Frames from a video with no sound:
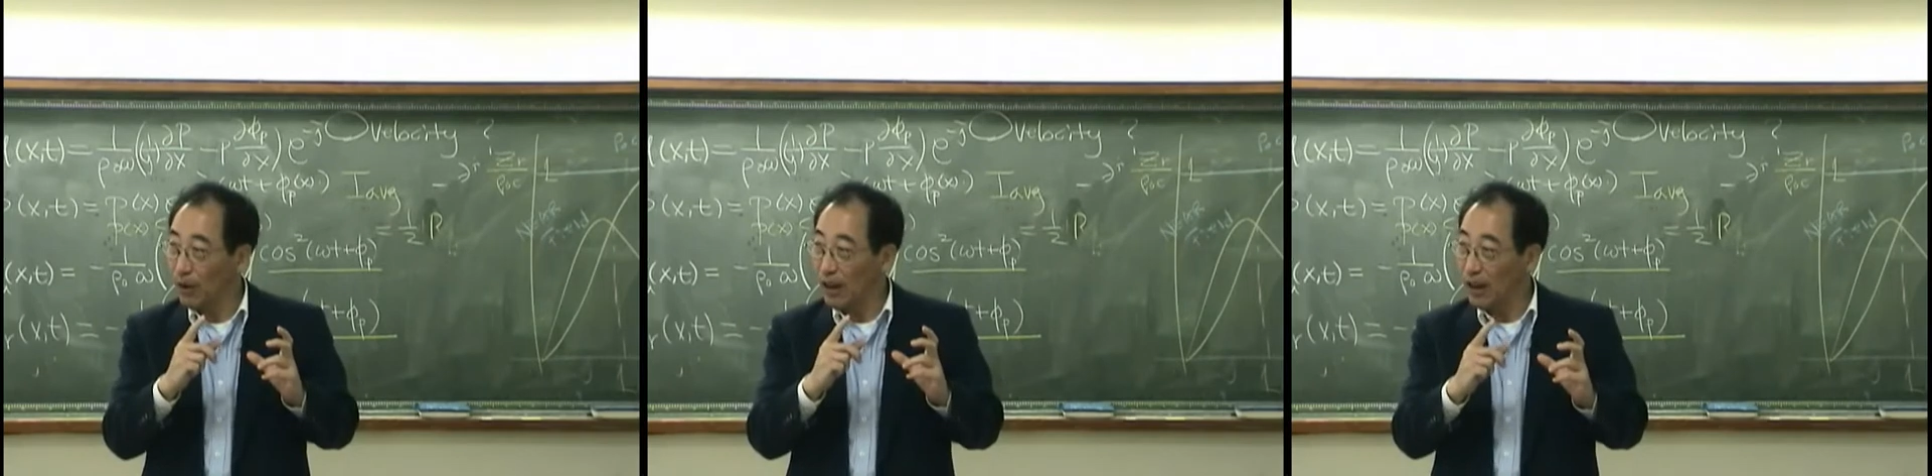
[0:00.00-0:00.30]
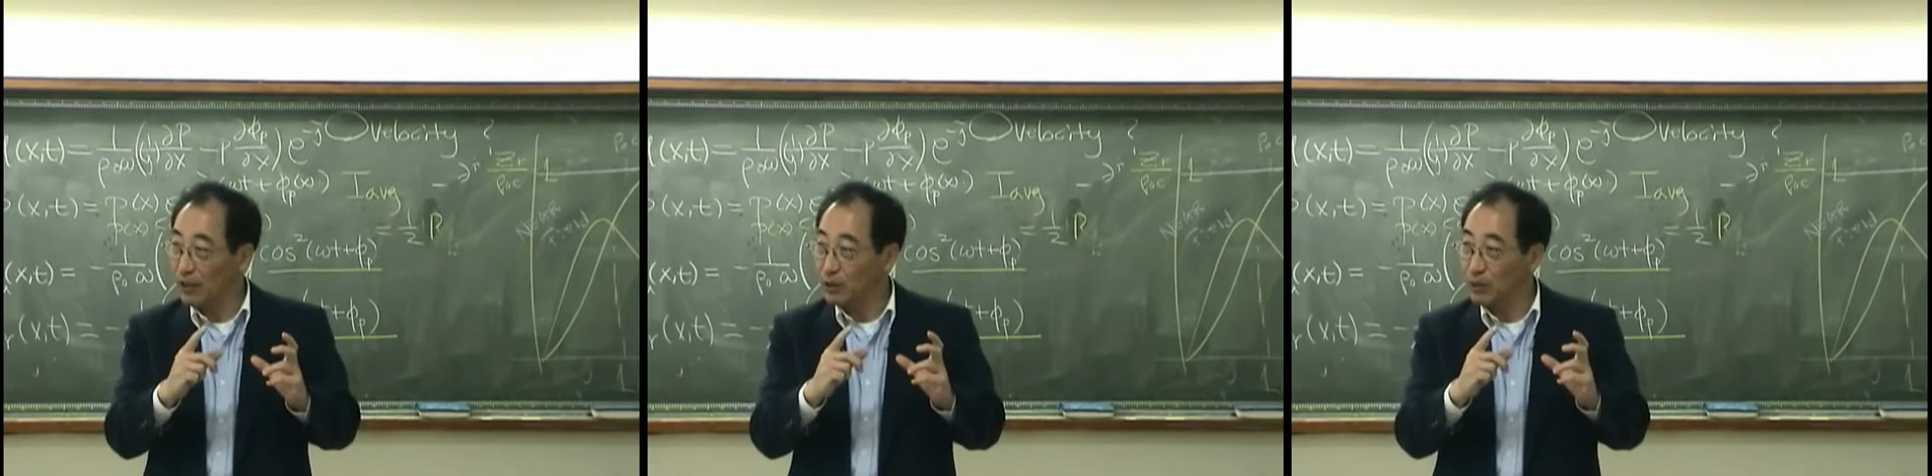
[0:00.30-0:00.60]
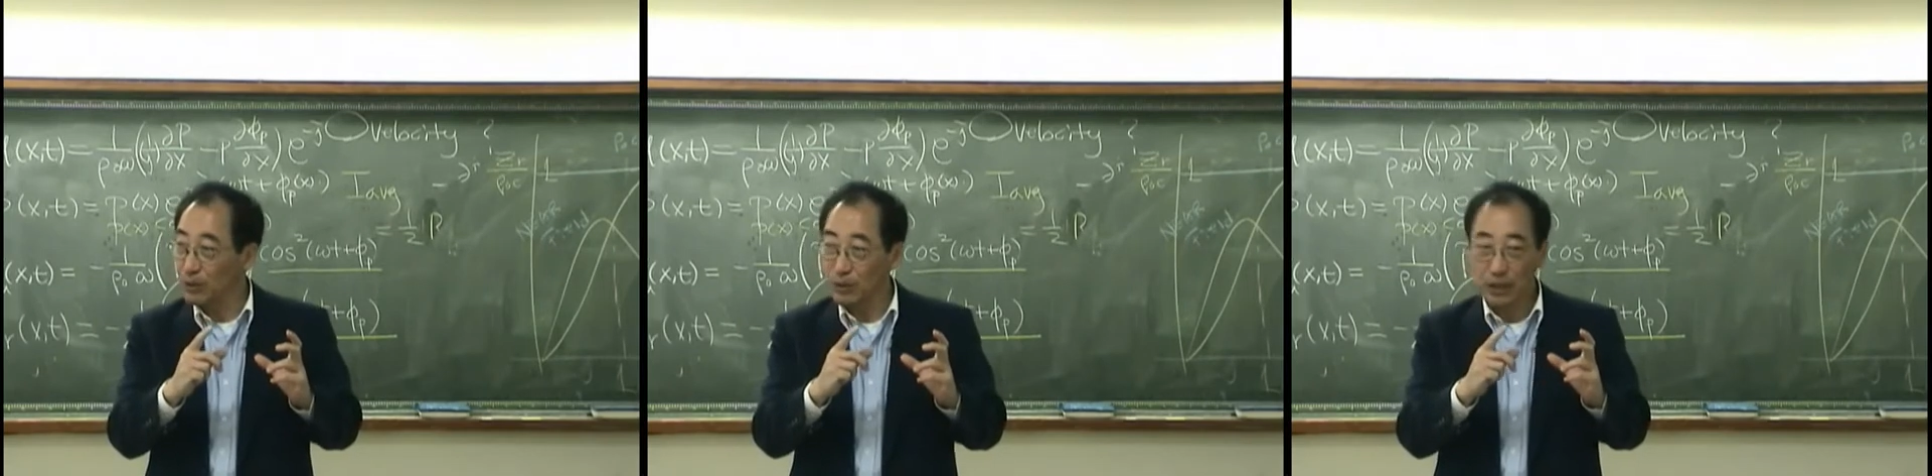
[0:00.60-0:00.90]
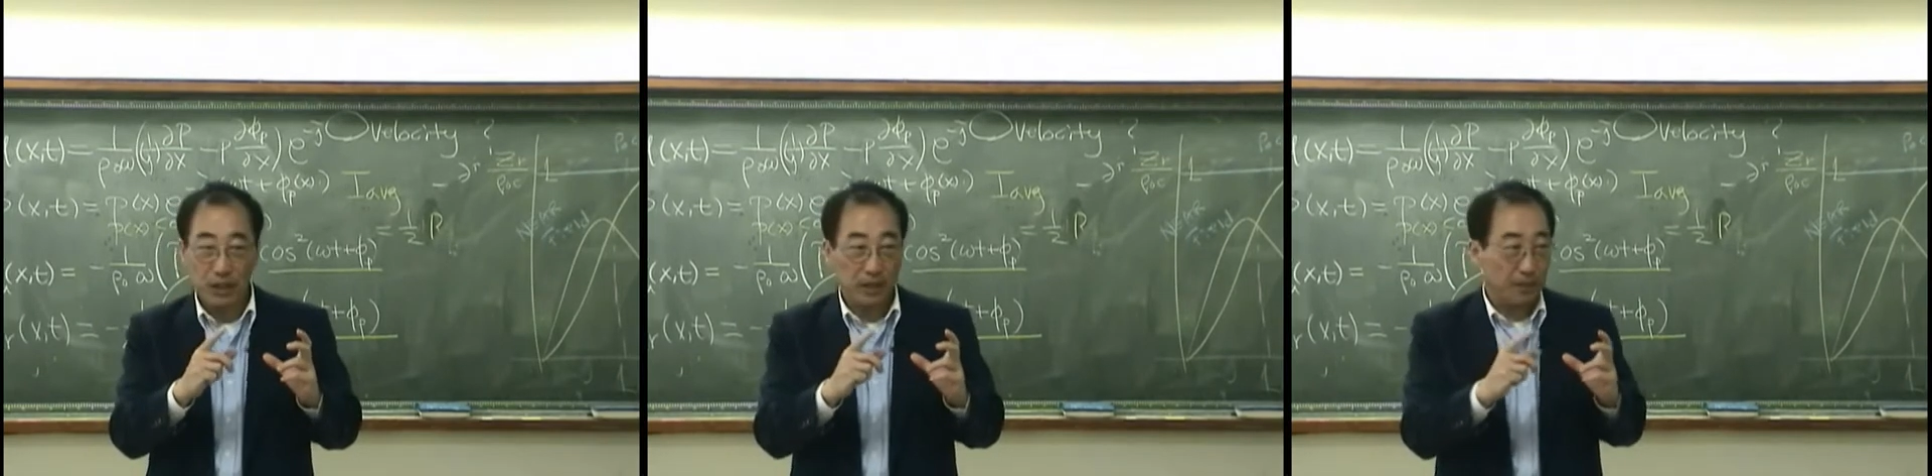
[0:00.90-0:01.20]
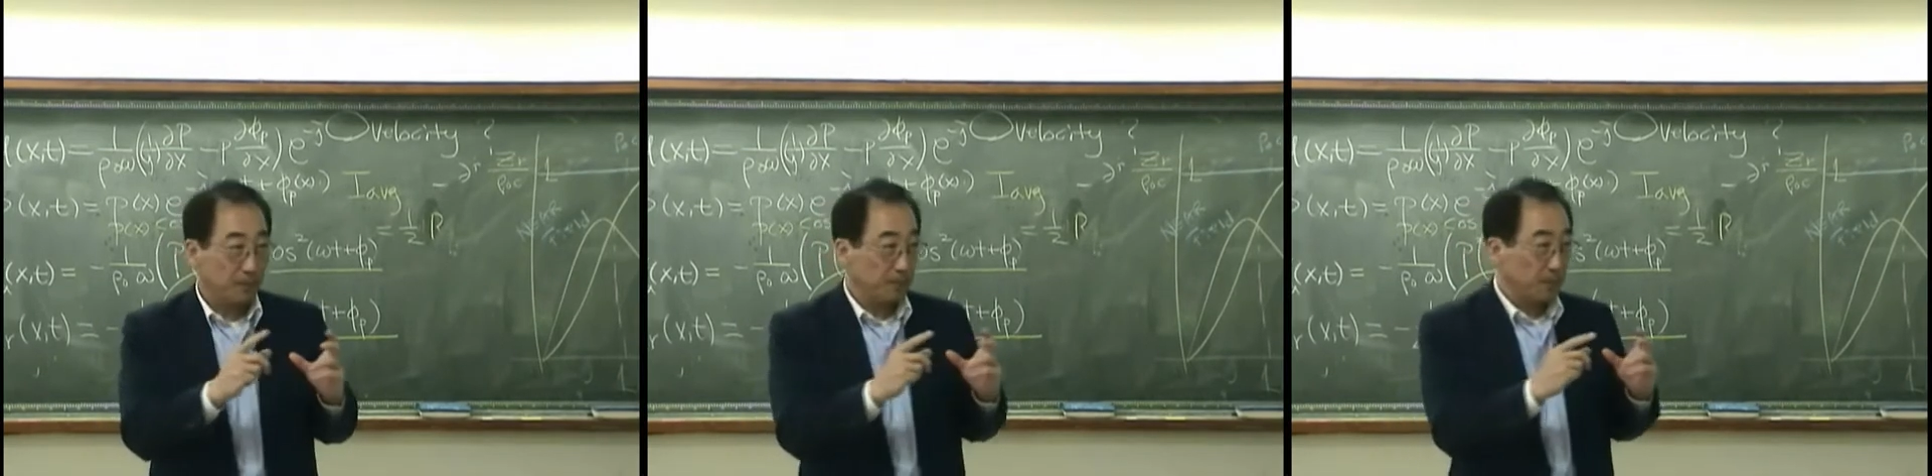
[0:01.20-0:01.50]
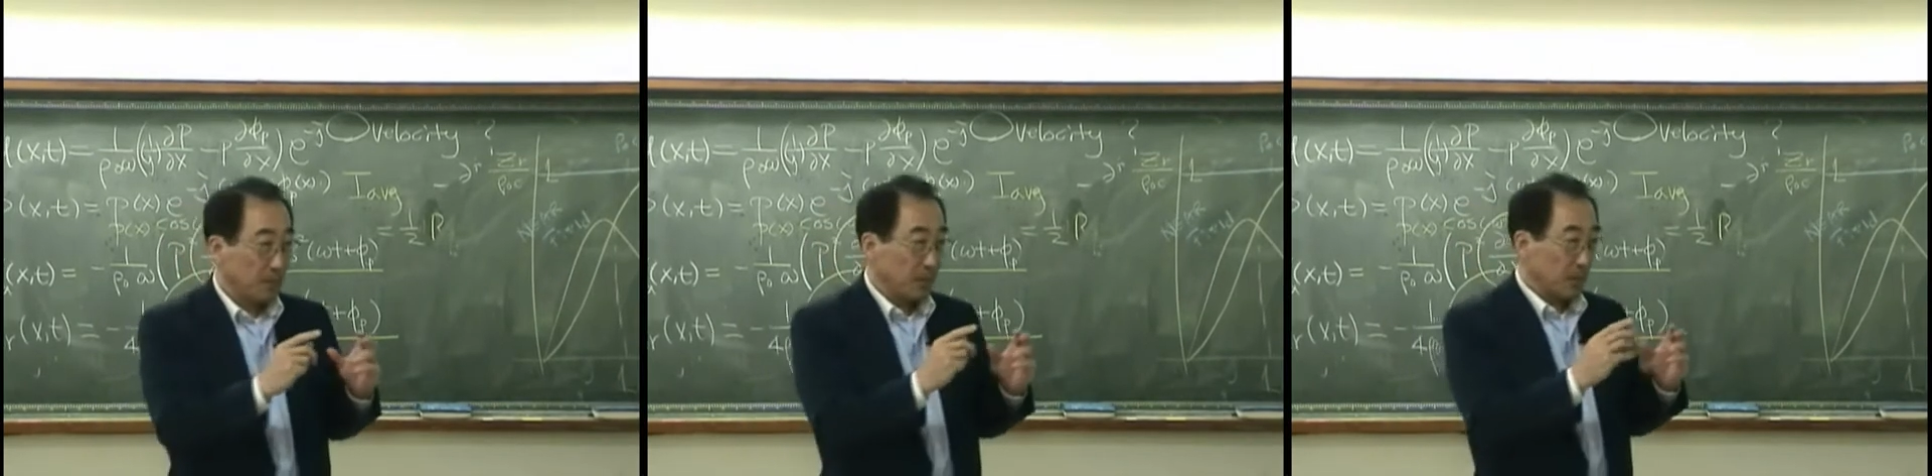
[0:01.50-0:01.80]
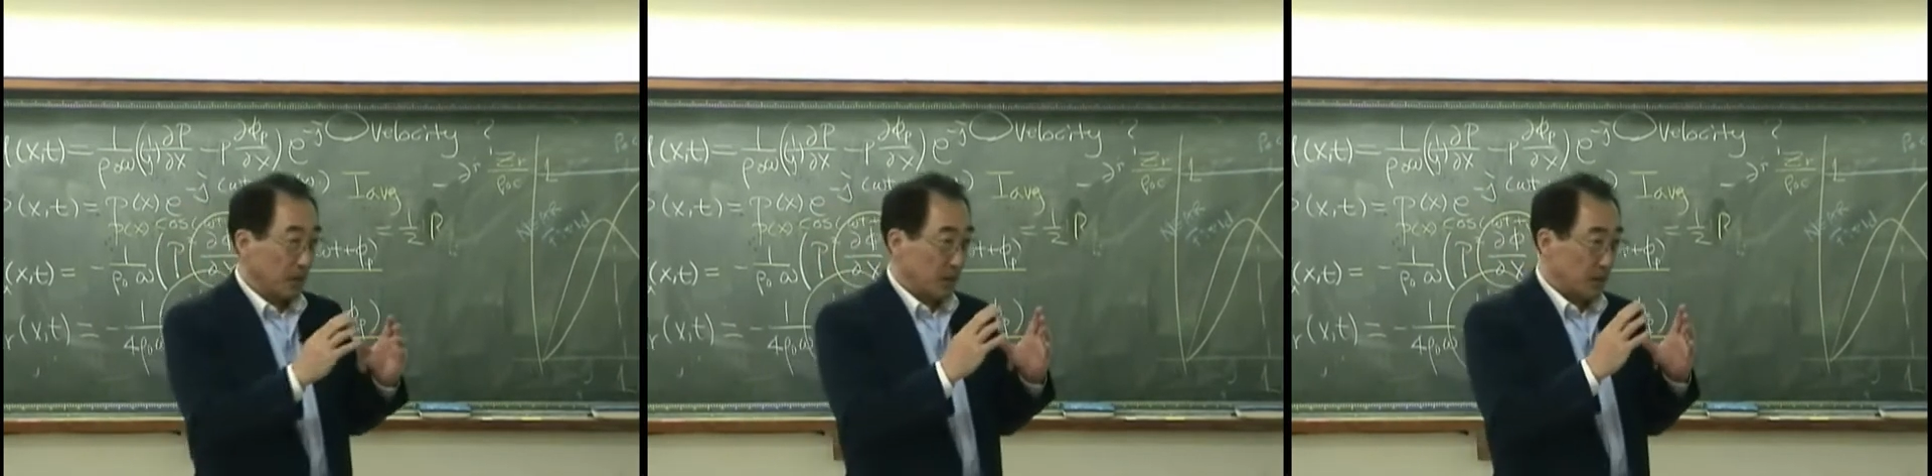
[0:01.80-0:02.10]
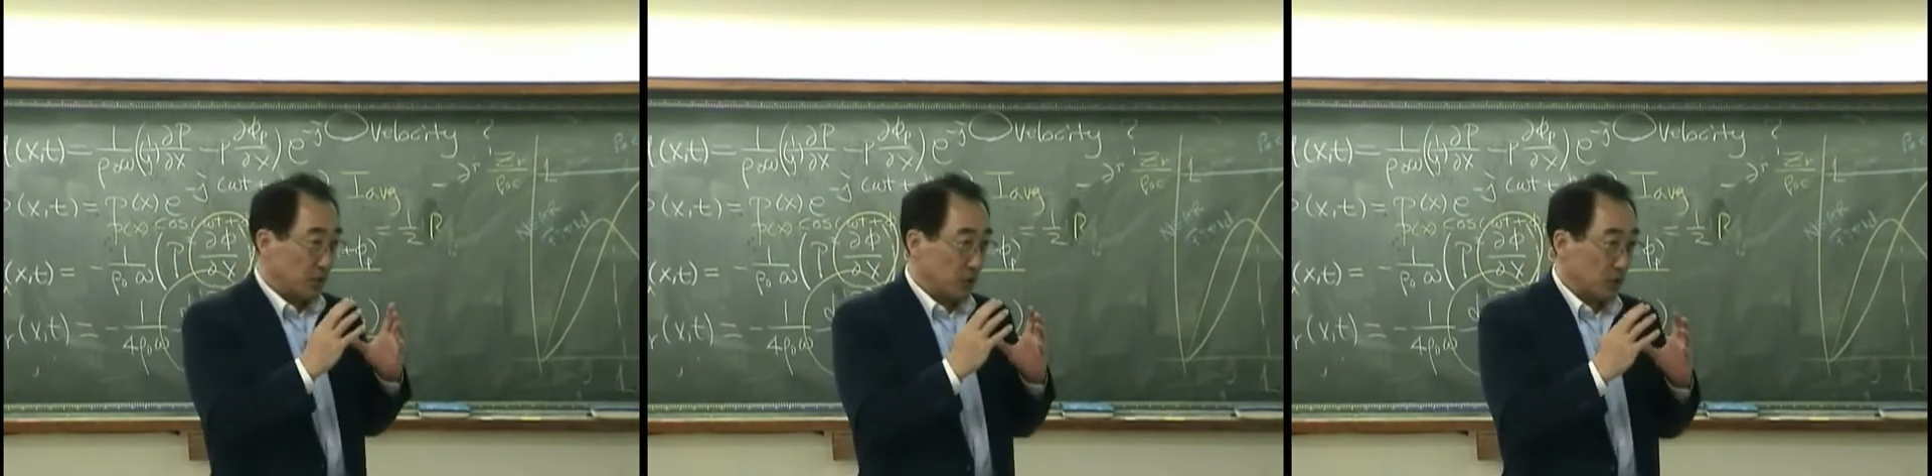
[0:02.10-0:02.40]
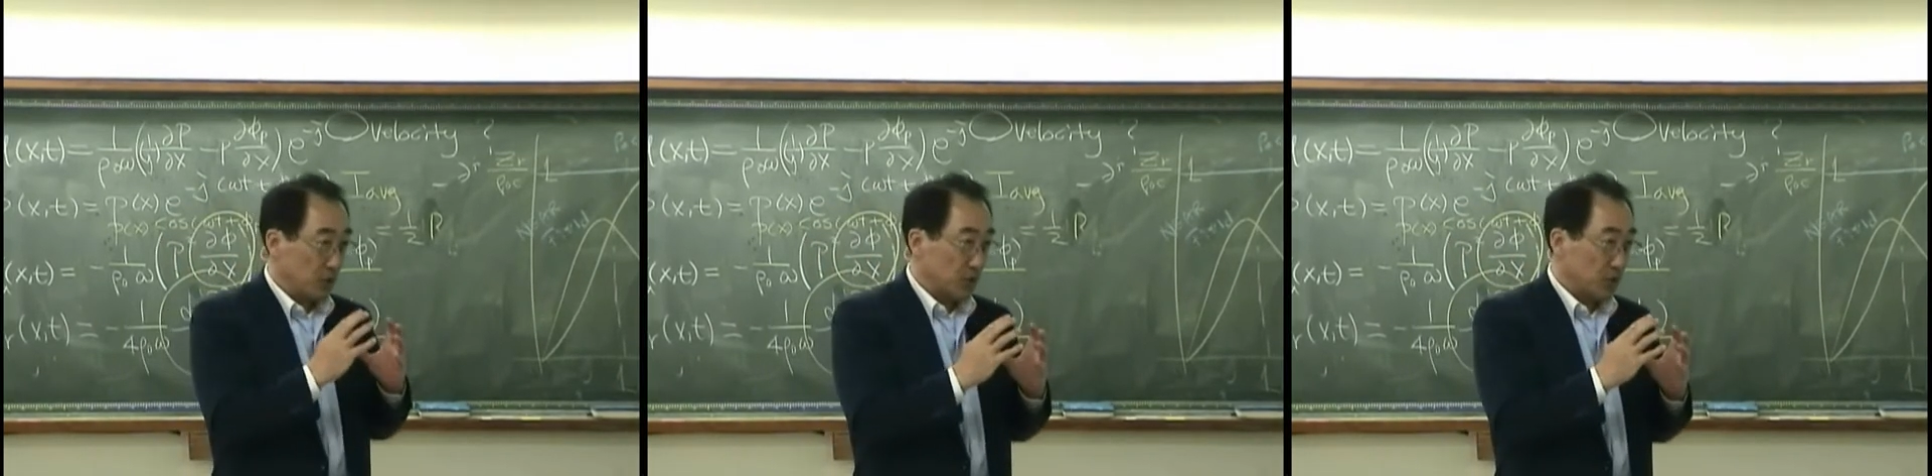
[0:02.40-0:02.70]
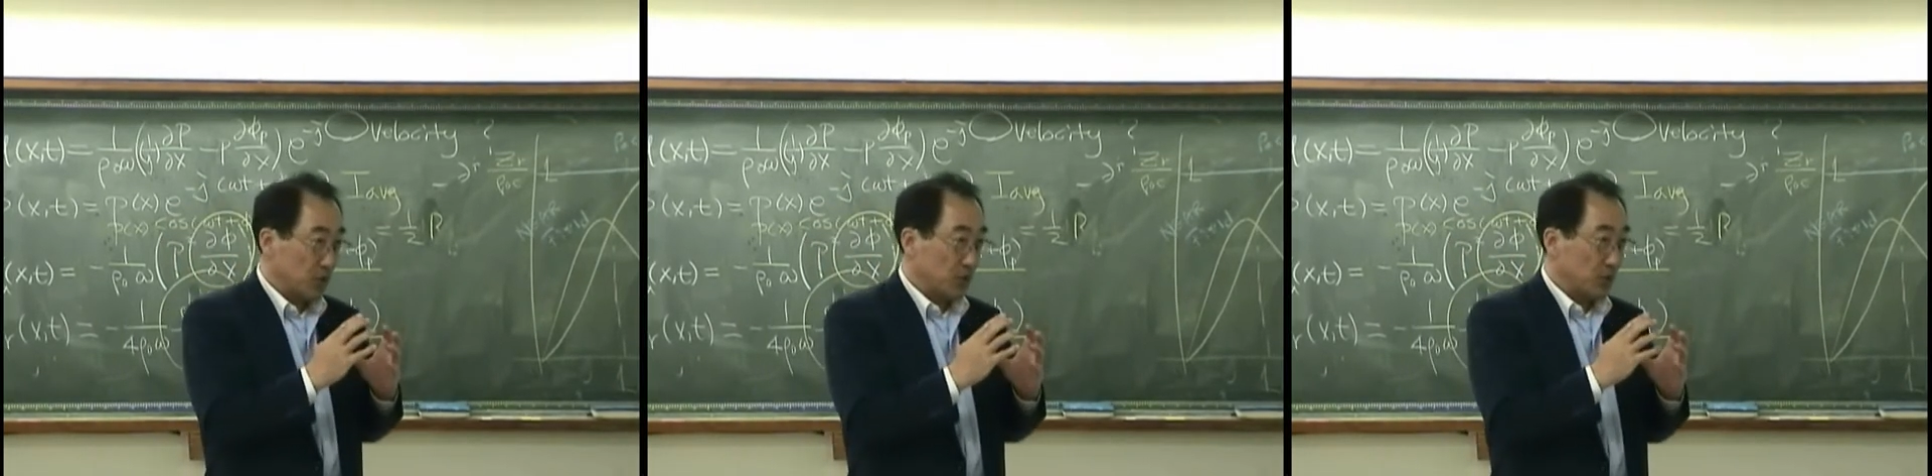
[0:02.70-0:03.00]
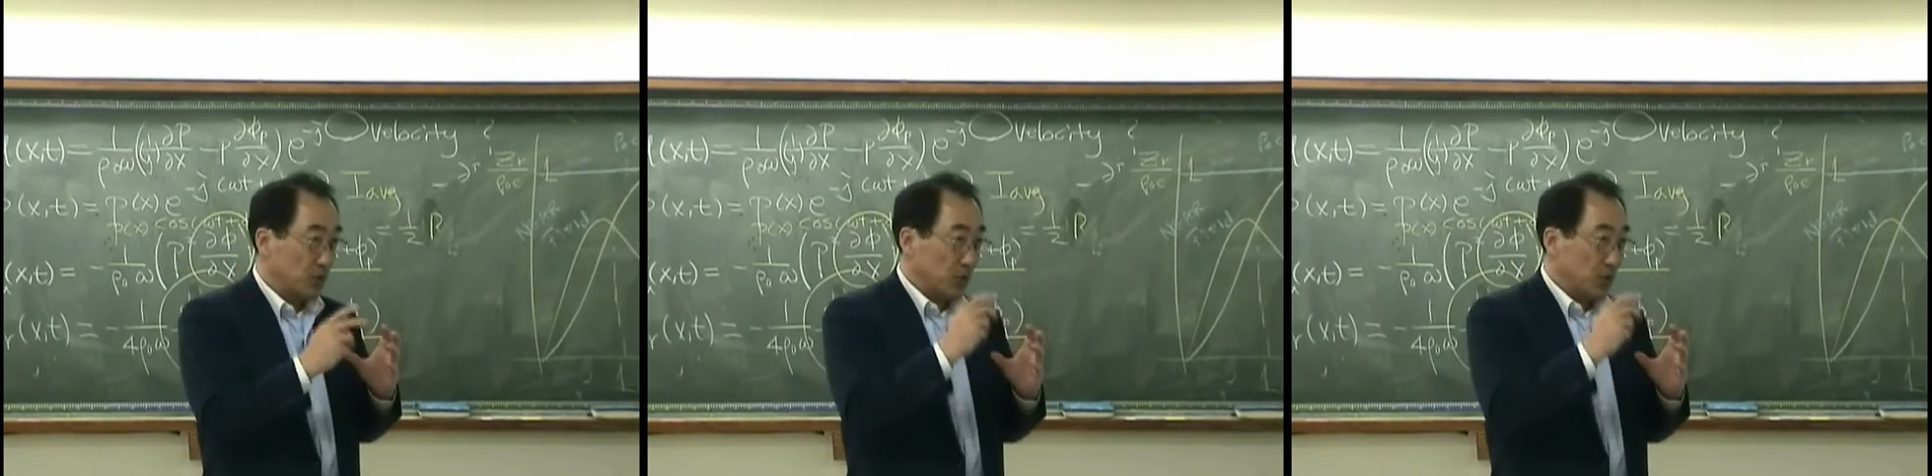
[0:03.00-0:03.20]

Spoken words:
How to do it? There is a noise source.